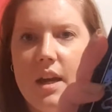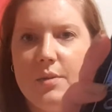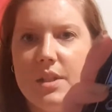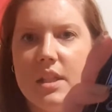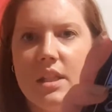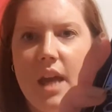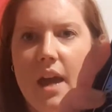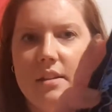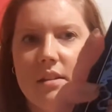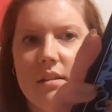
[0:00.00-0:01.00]
that was the
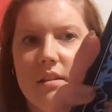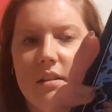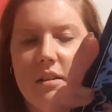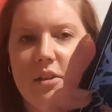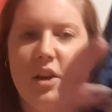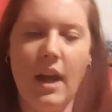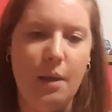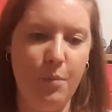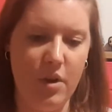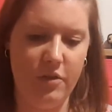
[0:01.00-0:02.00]
set that
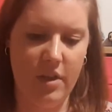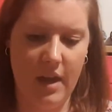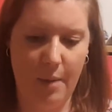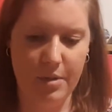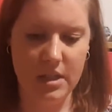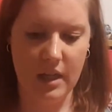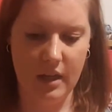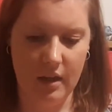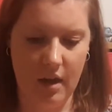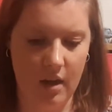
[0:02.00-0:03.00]
came with that
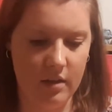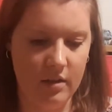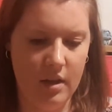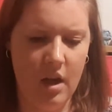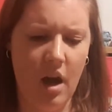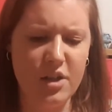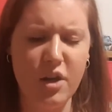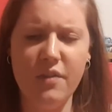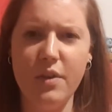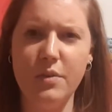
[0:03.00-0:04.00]
particular, I don't
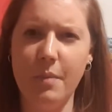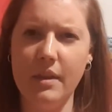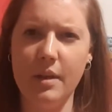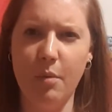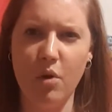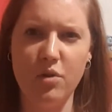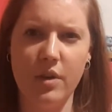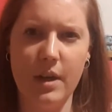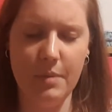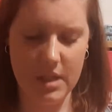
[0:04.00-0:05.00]
know if it was a monthly box
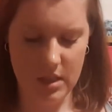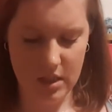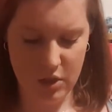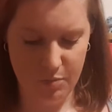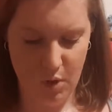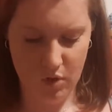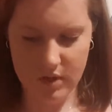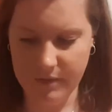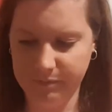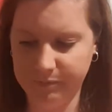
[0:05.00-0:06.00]
or a limited edition box.